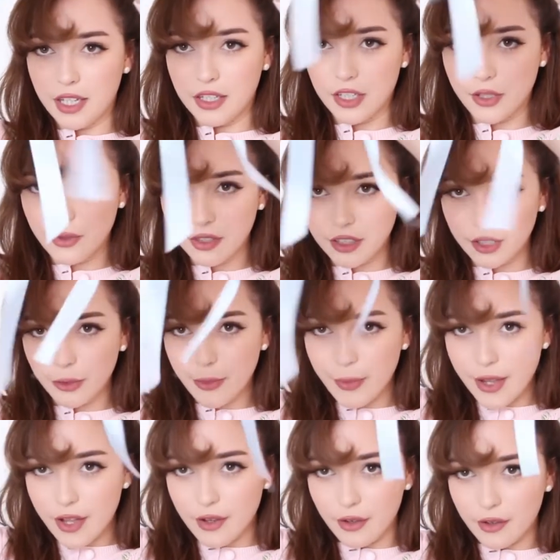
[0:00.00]
into a little
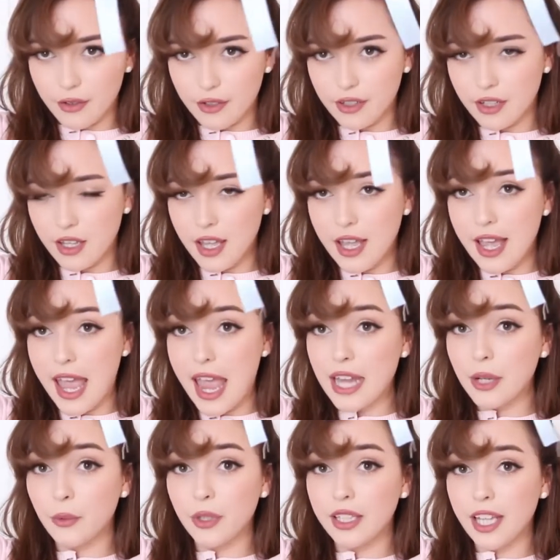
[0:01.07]
bow. And
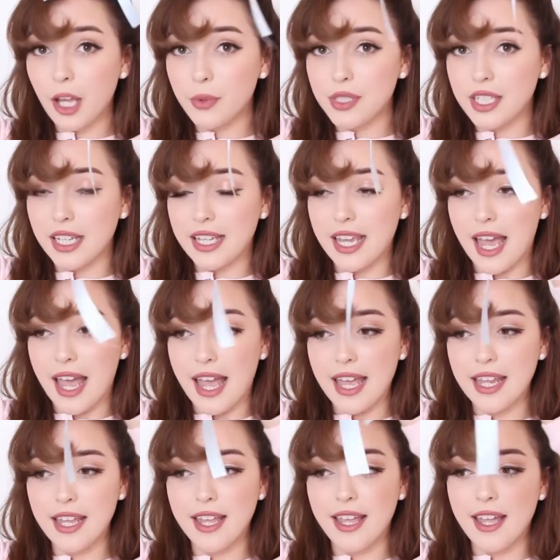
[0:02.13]
it really helps to
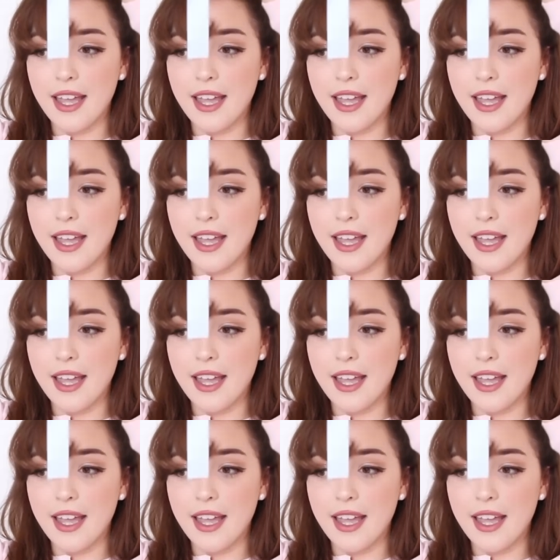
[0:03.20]
get